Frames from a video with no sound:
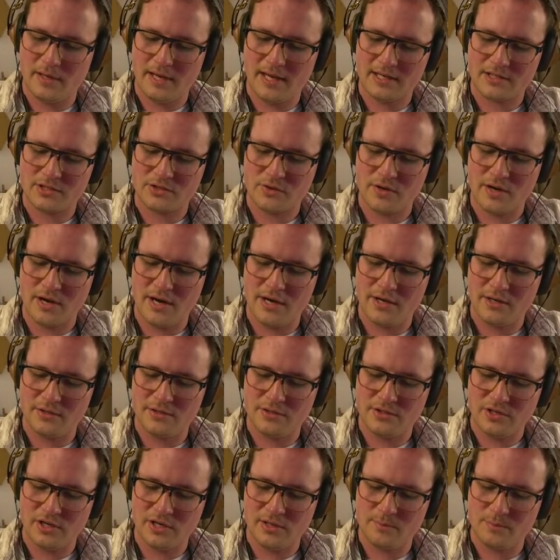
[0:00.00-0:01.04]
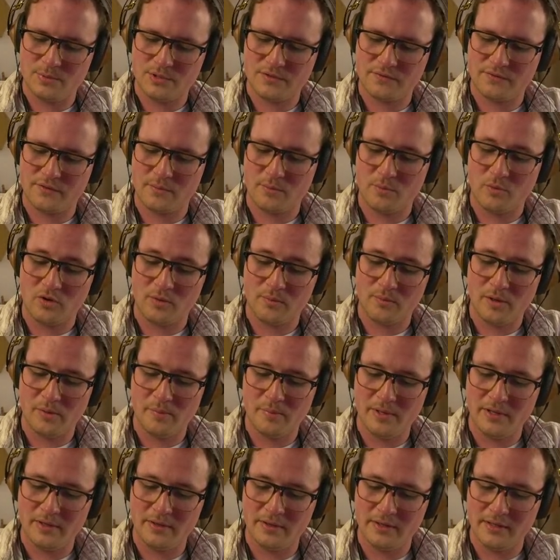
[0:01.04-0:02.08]
extra air jumps for more
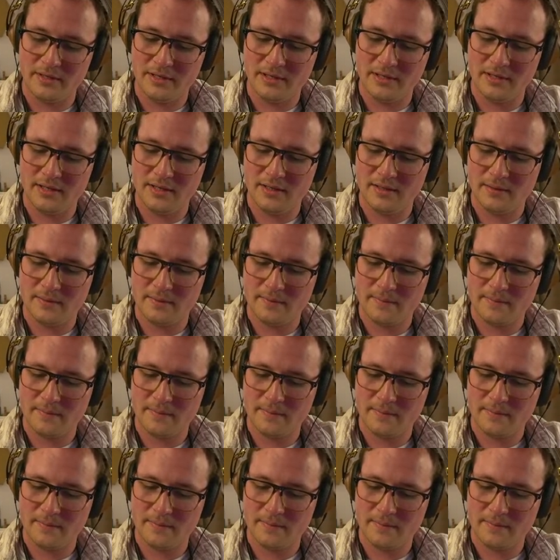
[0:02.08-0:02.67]
mobility.